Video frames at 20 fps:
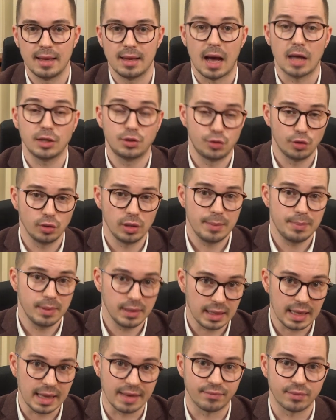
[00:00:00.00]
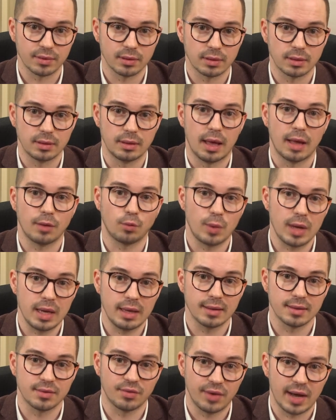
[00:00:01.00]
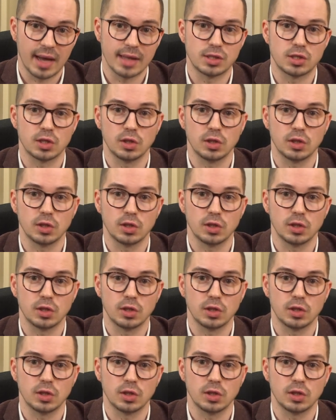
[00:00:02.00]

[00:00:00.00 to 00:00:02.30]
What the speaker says: I truly believe that we can find